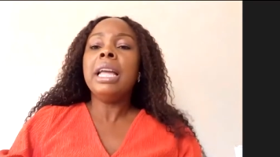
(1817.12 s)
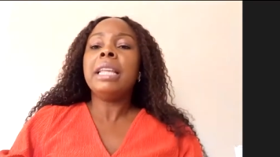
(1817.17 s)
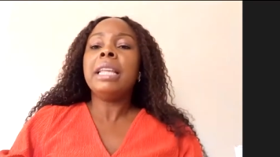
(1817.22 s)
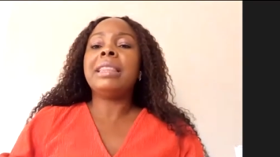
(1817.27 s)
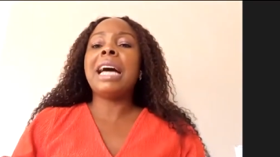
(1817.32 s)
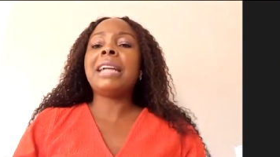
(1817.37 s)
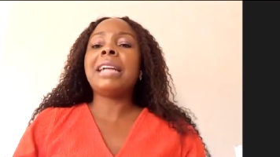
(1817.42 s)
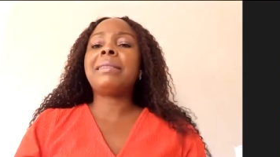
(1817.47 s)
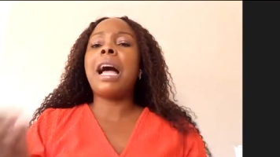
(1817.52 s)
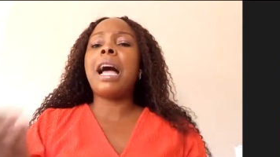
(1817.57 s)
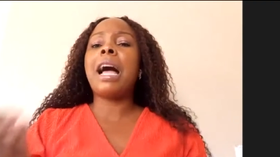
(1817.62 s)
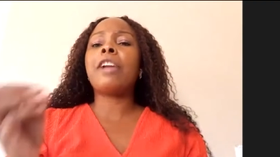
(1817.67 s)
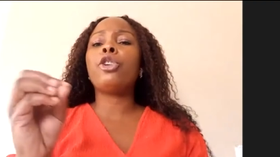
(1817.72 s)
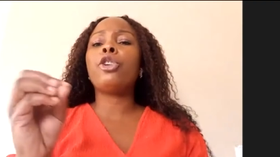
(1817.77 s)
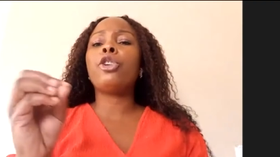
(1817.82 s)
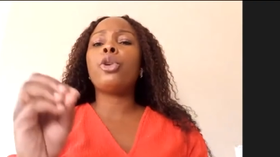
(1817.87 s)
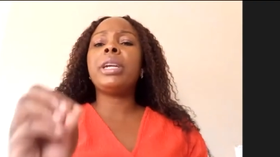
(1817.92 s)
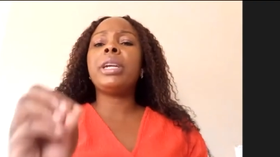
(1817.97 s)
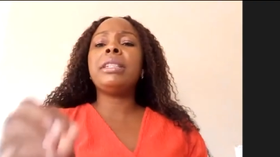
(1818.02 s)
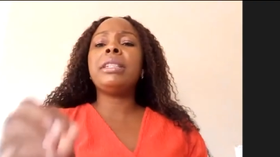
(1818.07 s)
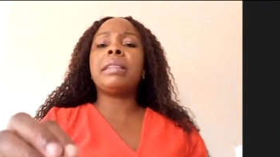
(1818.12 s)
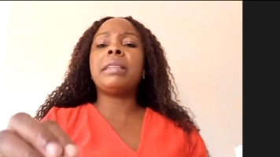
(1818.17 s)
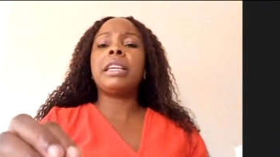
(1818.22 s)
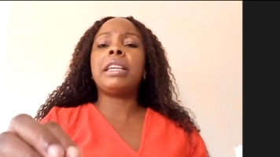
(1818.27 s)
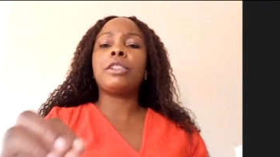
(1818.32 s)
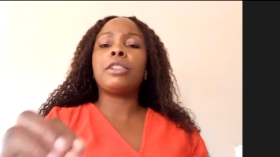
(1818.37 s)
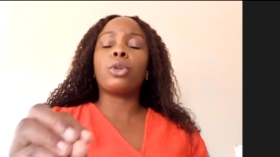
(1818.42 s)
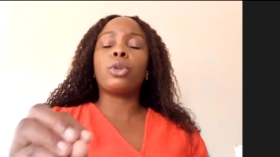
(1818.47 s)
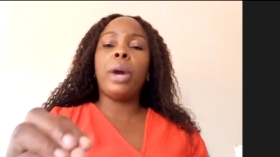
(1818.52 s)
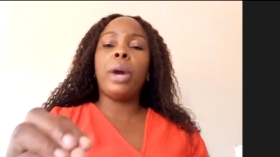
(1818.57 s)
That anointing
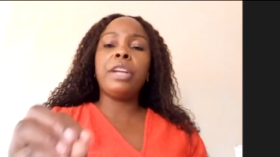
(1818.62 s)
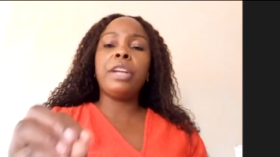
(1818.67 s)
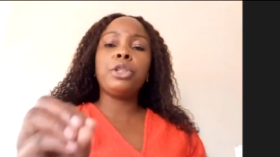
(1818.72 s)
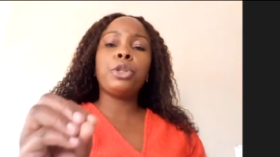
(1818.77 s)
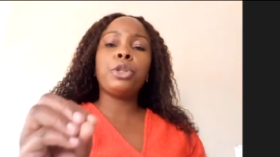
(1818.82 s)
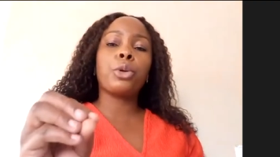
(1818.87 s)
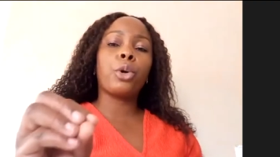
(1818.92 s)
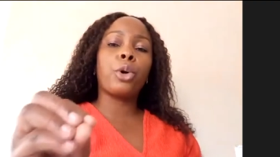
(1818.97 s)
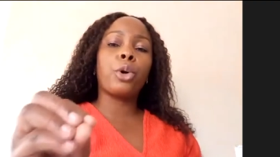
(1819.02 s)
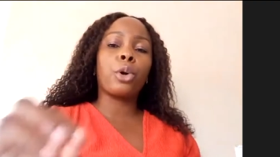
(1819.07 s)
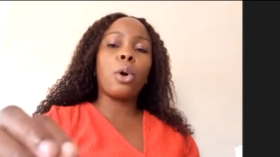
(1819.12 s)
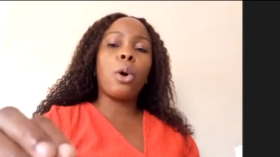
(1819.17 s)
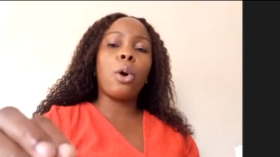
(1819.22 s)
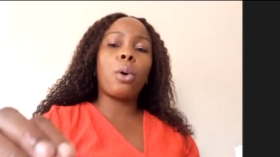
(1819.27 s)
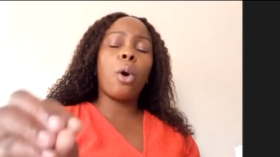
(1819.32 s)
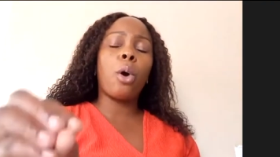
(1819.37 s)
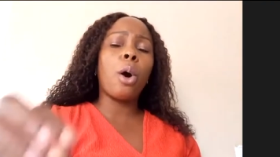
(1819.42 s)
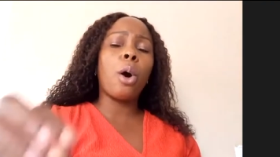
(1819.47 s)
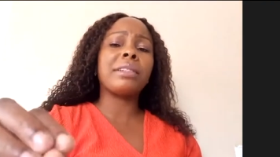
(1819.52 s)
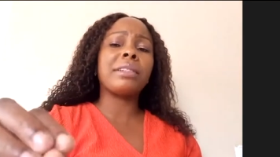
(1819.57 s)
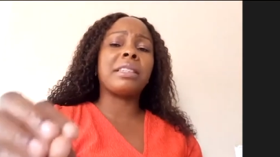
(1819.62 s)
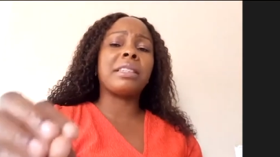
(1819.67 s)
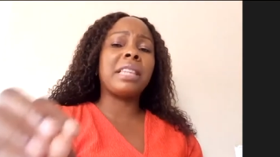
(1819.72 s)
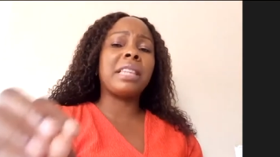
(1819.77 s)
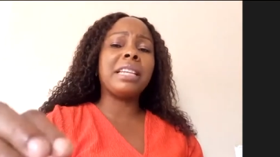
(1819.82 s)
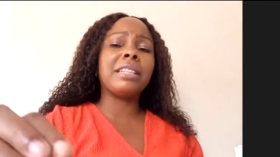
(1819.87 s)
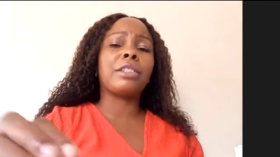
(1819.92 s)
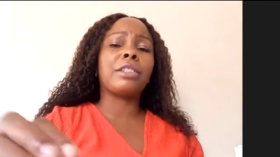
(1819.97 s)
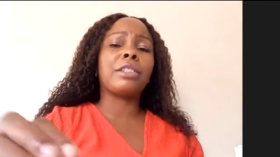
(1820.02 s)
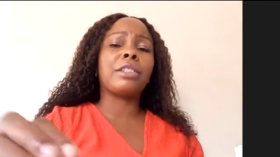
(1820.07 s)
is going to cause
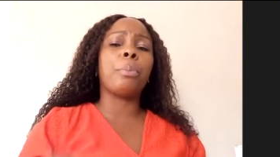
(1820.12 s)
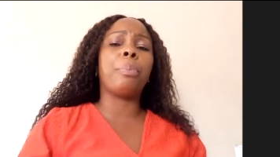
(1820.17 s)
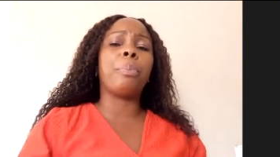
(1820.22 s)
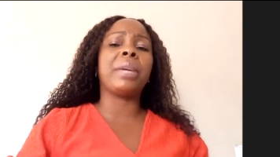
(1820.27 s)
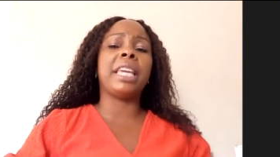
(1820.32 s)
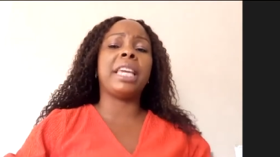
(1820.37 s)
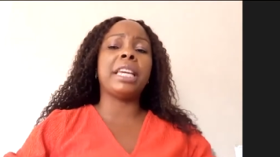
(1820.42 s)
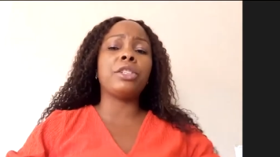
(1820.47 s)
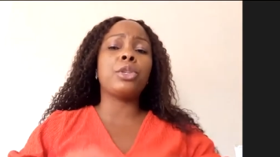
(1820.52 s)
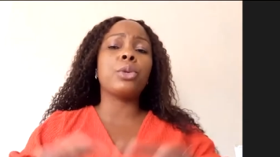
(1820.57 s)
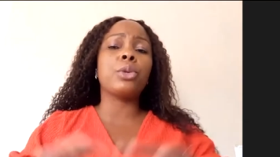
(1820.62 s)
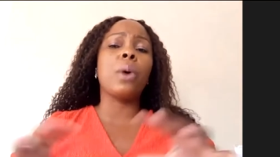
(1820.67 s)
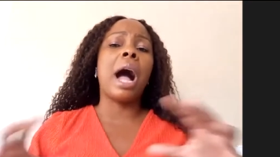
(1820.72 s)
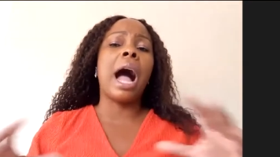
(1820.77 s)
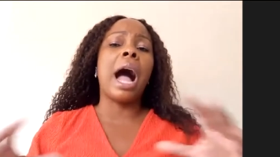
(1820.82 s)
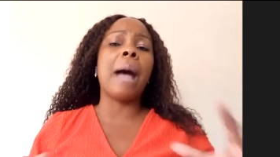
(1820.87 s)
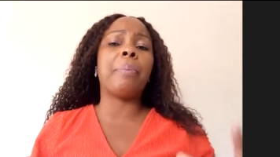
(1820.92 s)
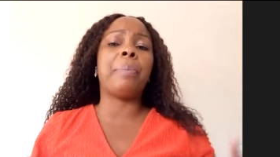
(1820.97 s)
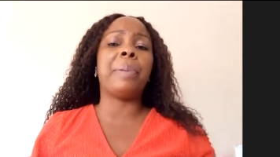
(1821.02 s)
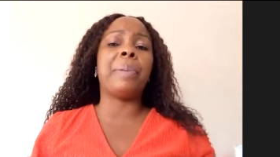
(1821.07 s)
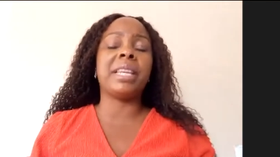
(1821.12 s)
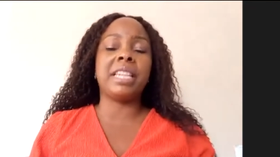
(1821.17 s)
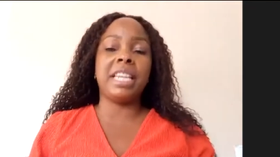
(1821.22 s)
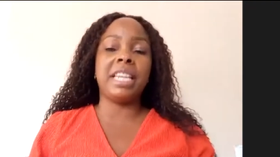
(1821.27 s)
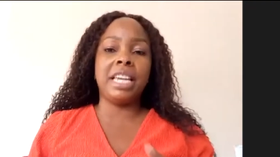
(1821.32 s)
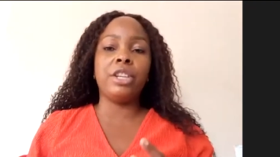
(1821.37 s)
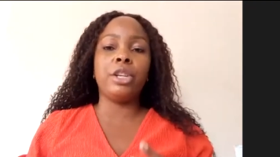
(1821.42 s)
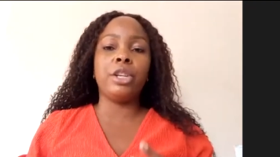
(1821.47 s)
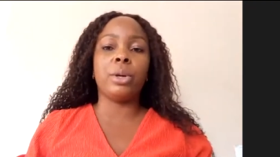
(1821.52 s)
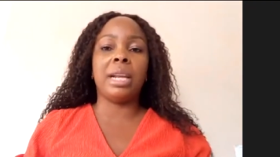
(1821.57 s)
things to begin to happen
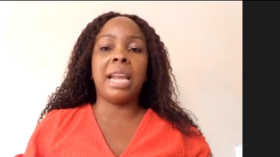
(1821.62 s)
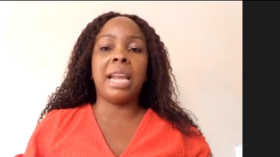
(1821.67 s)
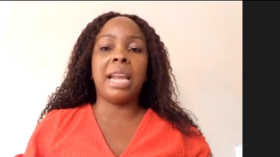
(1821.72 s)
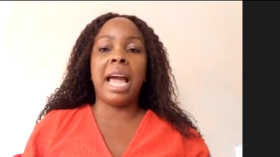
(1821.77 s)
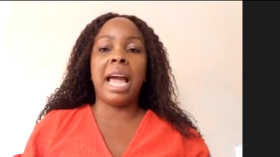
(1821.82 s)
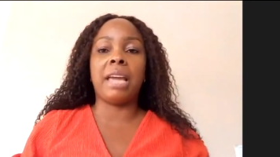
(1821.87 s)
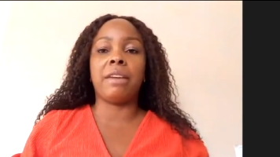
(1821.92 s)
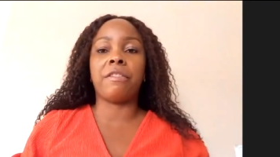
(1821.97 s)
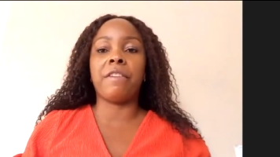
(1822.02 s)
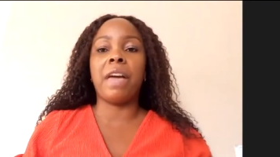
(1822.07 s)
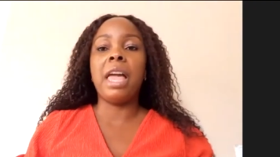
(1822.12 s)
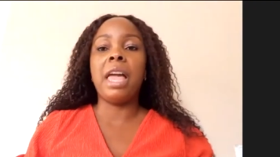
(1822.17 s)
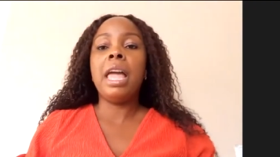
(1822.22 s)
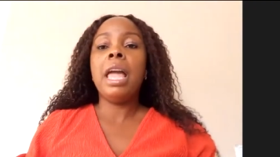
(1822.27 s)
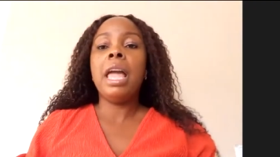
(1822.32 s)
in your life.